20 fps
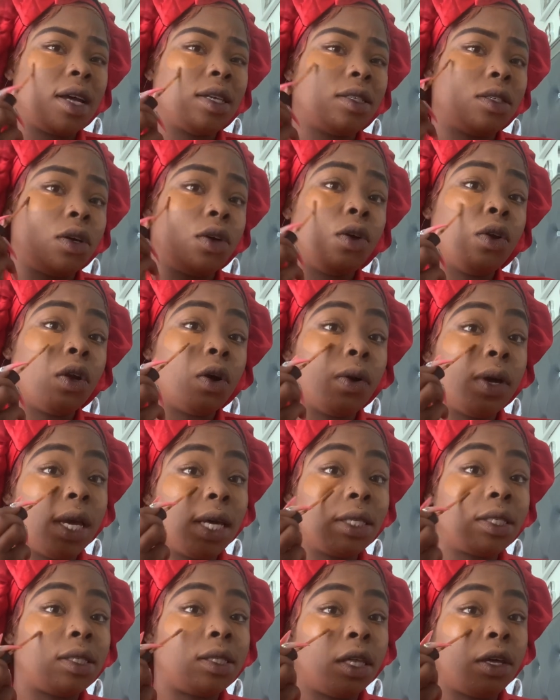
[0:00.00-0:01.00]
So, you know, he
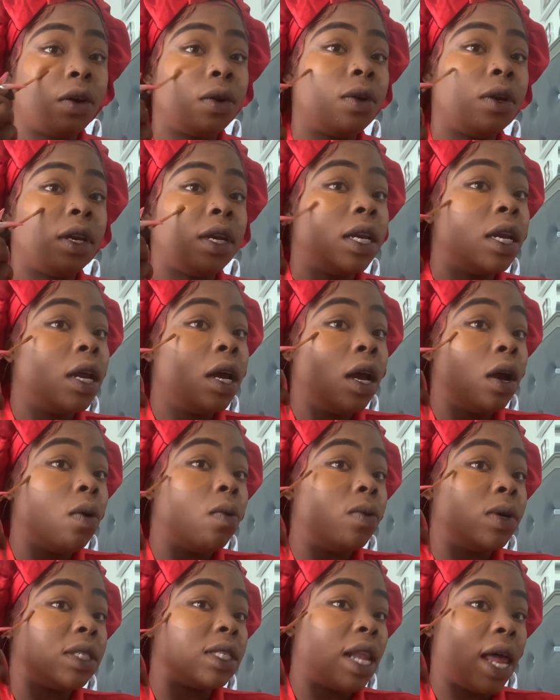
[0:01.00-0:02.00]
still
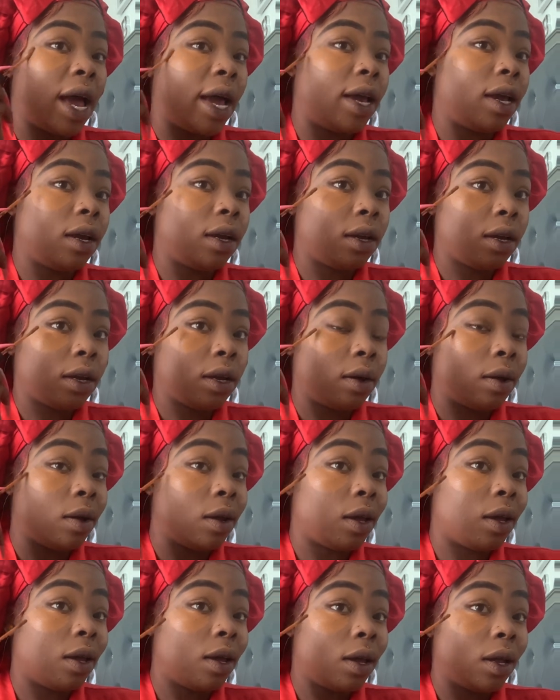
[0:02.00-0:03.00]
was like
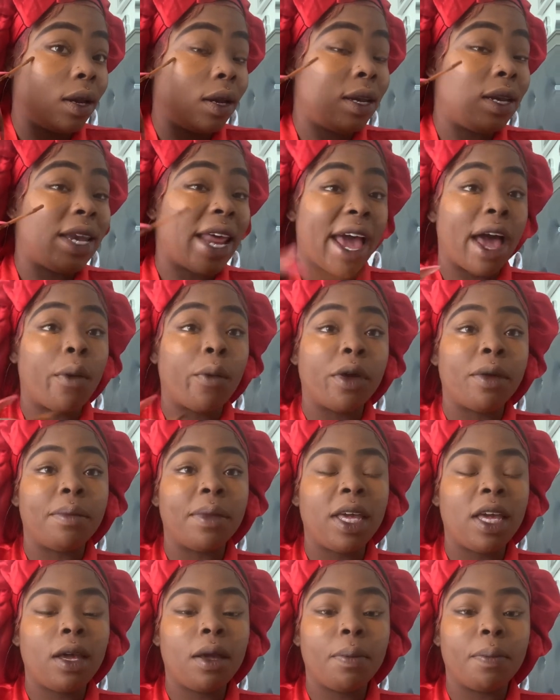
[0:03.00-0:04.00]
that with
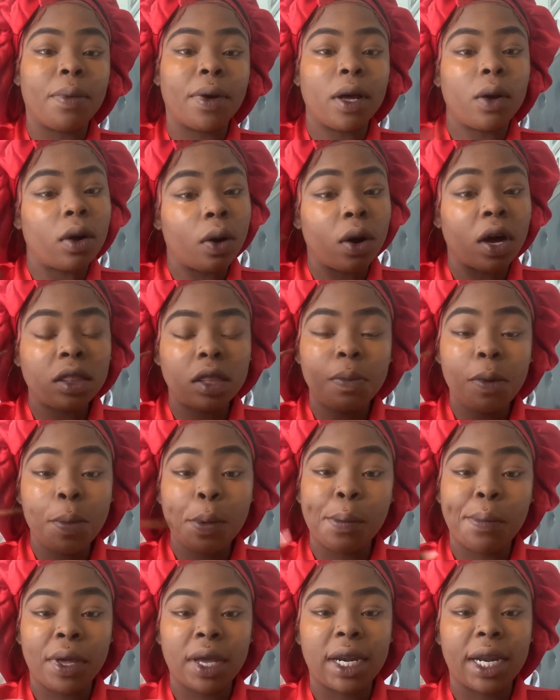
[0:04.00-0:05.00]
me, but other people
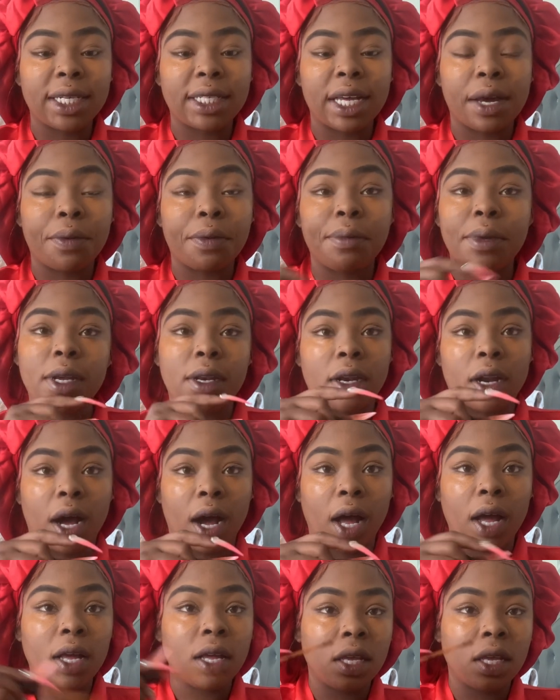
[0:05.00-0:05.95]
being like that with me, nah.